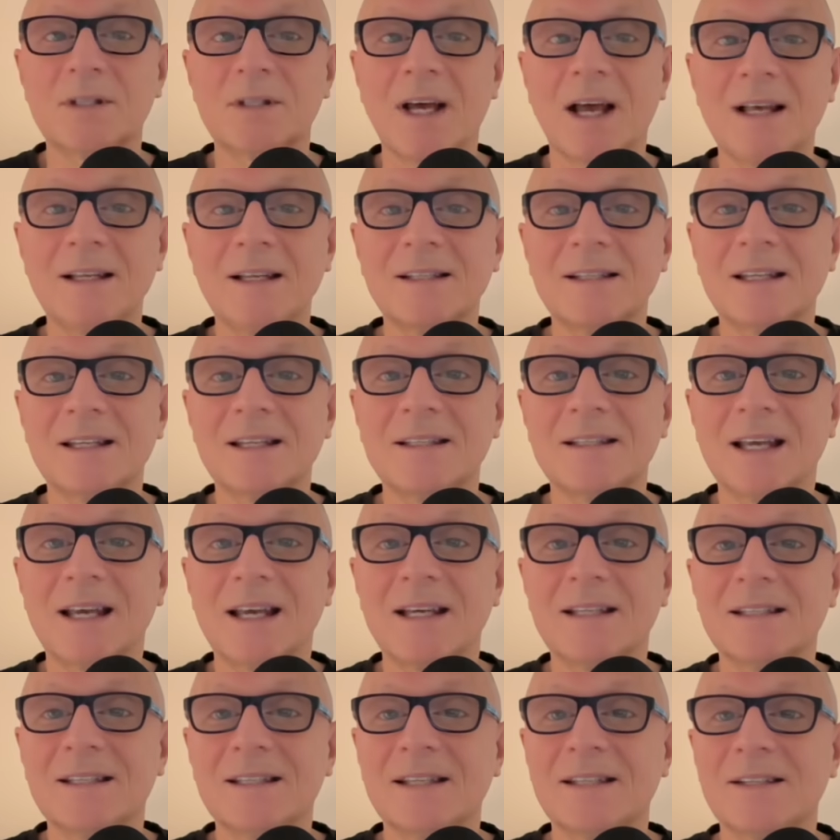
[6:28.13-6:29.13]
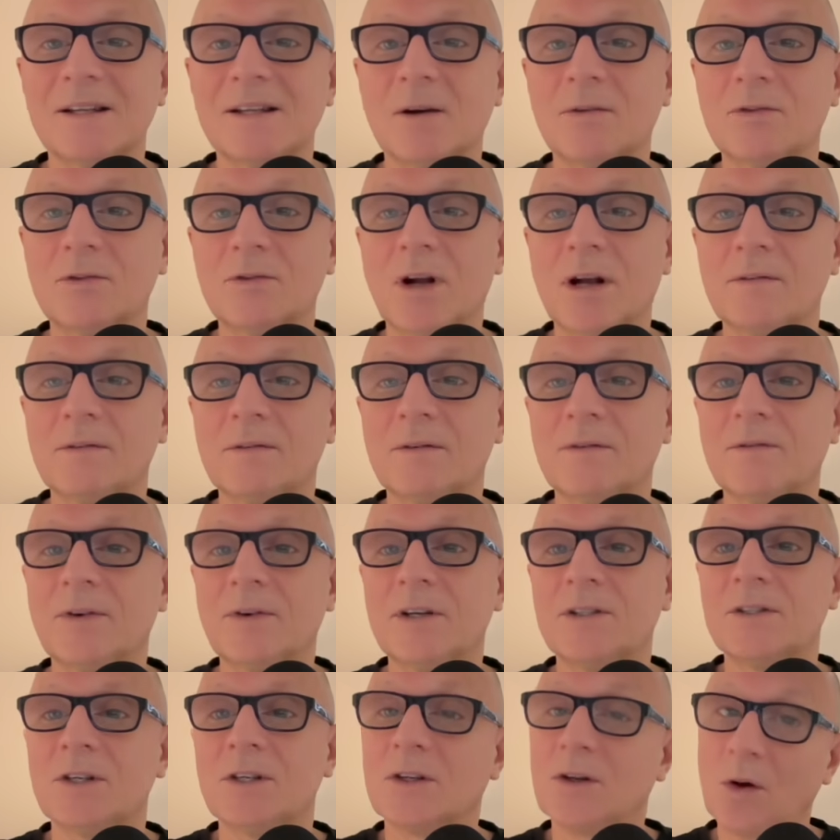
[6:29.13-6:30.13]
Does the Tesla self-driving
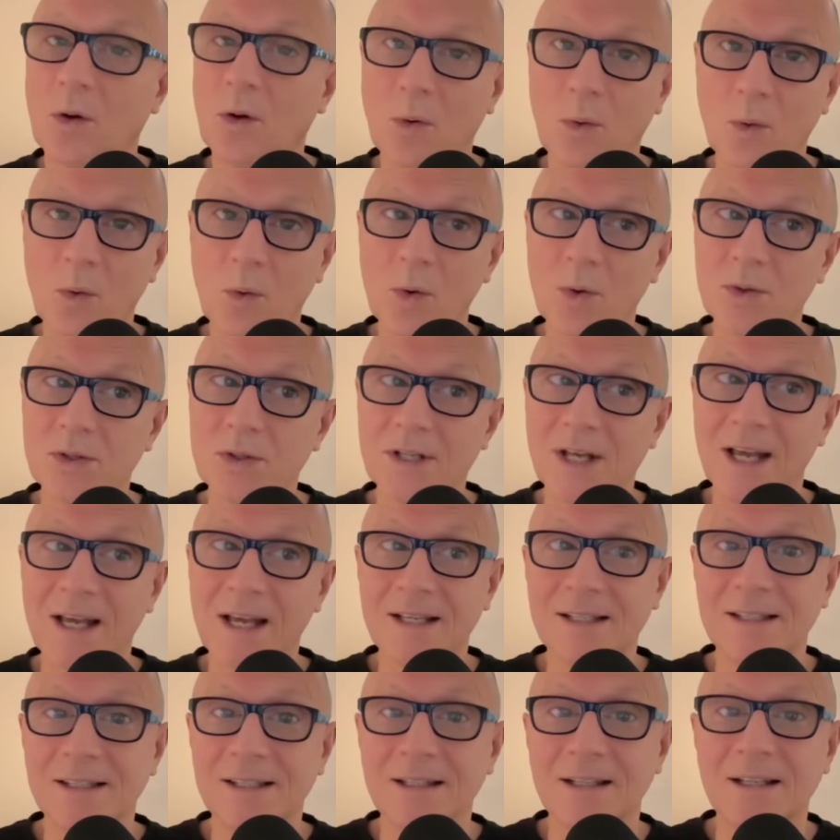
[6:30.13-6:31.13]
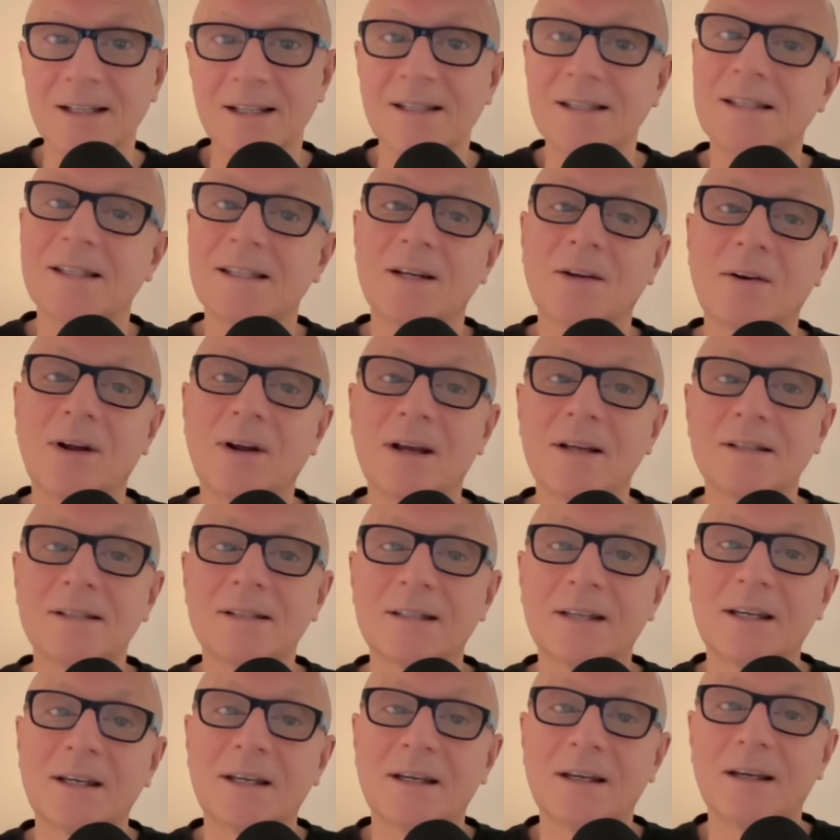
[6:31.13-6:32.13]
feature cause accidents? They're
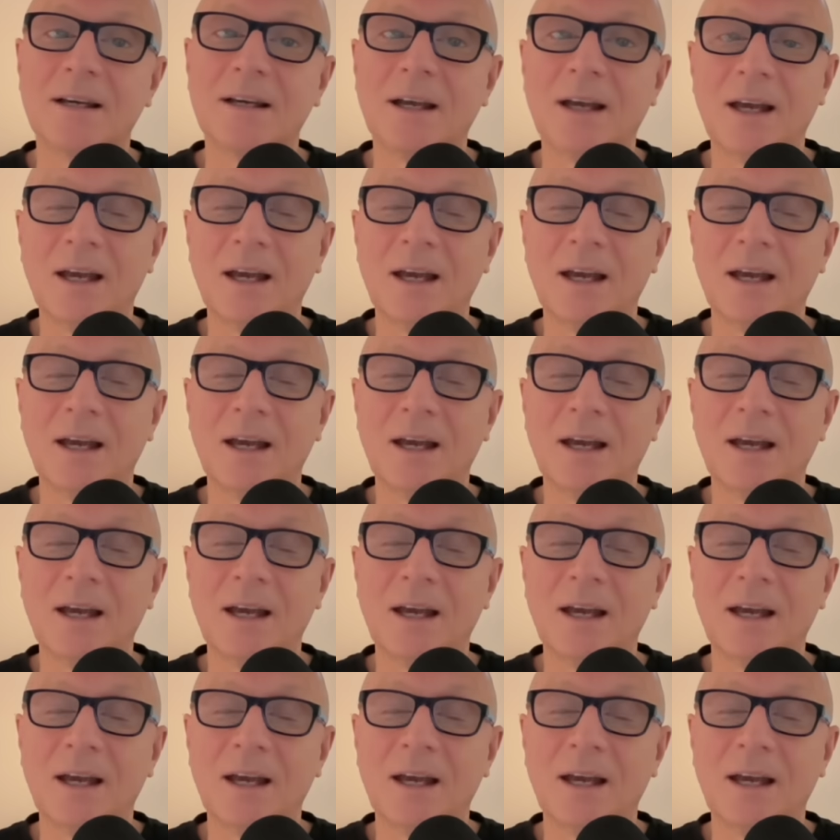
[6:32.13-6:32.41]
asking.